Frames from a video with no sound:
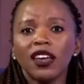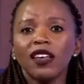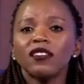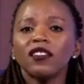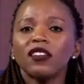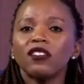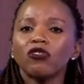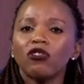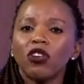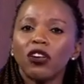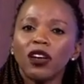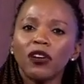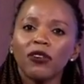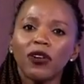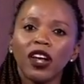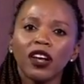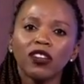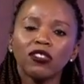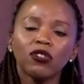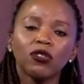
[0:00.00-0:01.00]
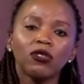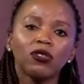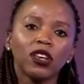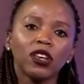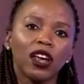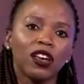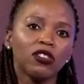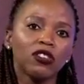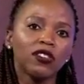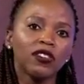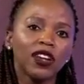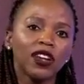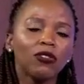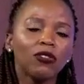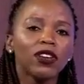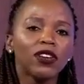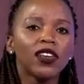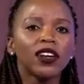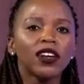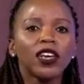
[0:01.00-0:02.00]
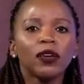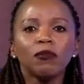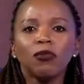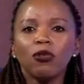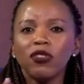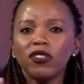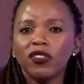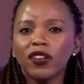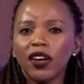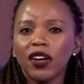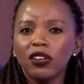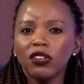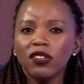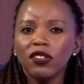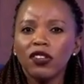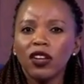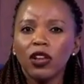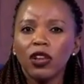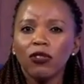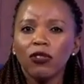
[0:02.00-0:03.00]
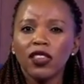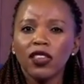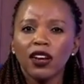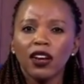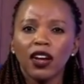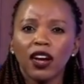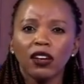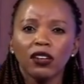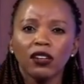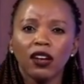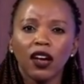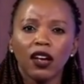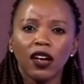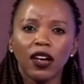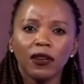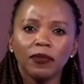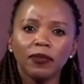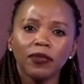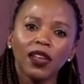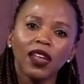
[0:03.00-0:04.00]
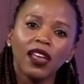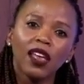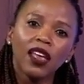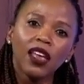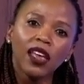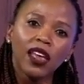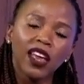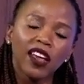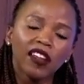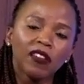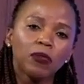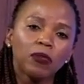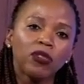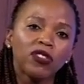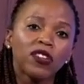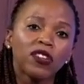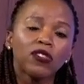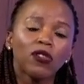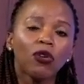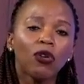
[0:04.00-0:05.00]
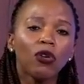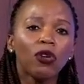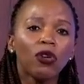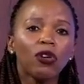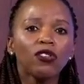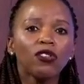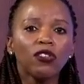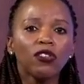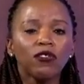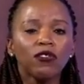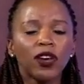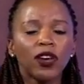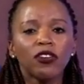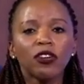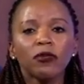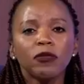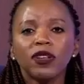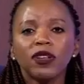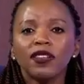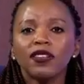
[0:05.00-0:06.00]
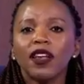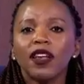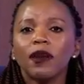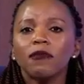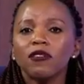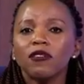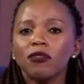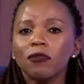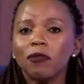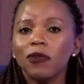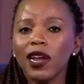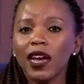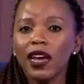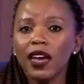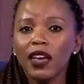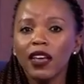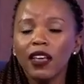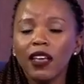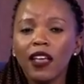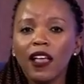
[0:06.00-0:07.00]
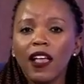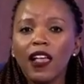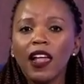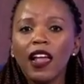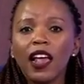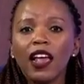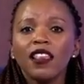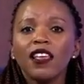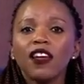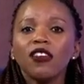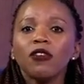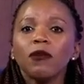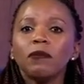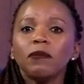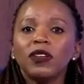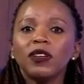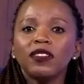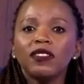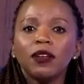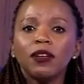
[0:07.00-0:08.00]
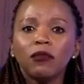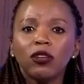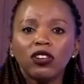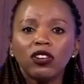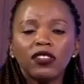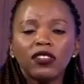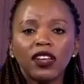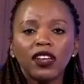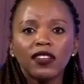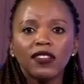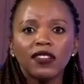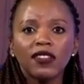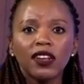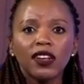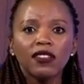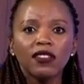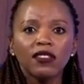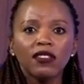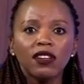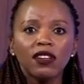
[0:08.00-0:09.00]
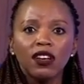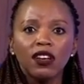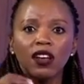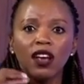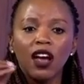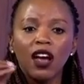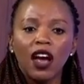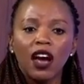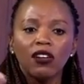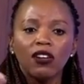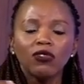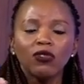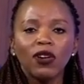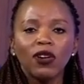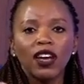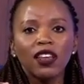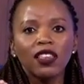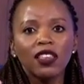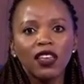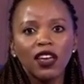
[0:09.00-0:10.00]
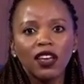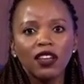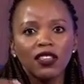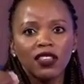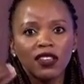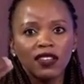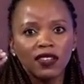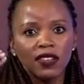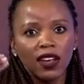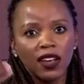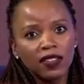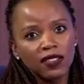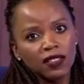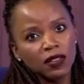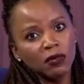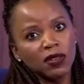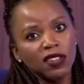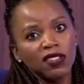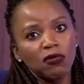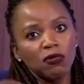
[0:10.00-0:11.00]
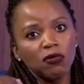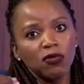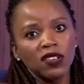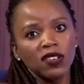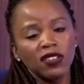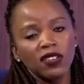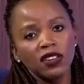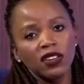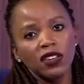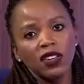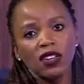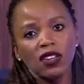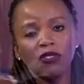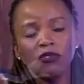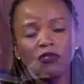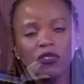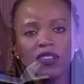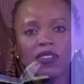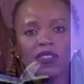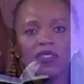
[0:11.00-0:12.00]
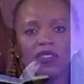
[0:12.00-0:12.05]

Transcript: a stronger rand? So are you dealing with an importer? Are you dealing with an exporter? So all those variables come to play, and then you build a model that says, how do I think this customer's risk increases